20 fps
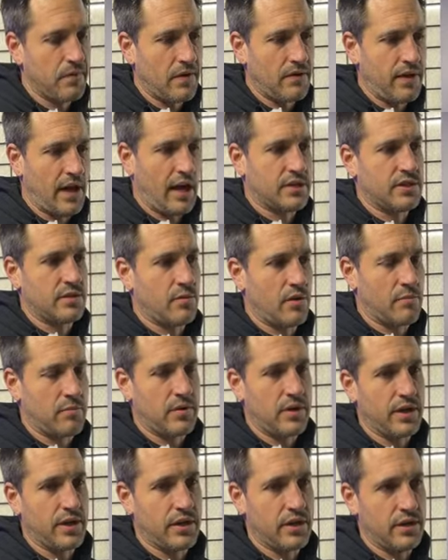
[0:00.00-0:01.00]
They actually work
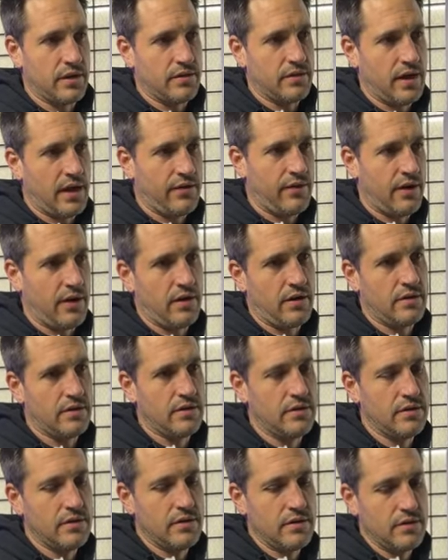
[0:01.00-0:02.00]
pretty good and they're
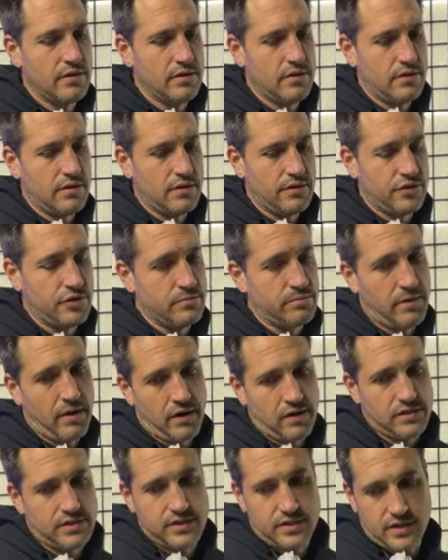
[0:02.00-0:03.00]
two
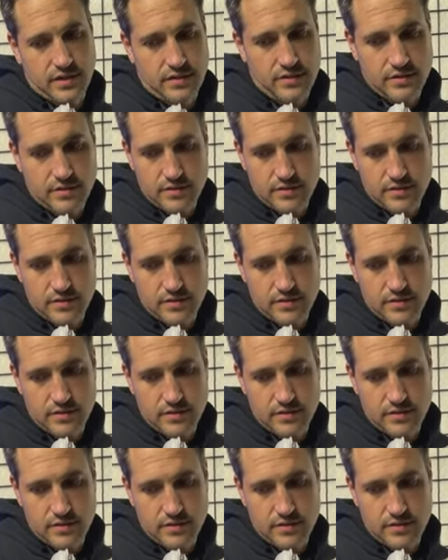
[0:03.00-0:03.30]
parts, so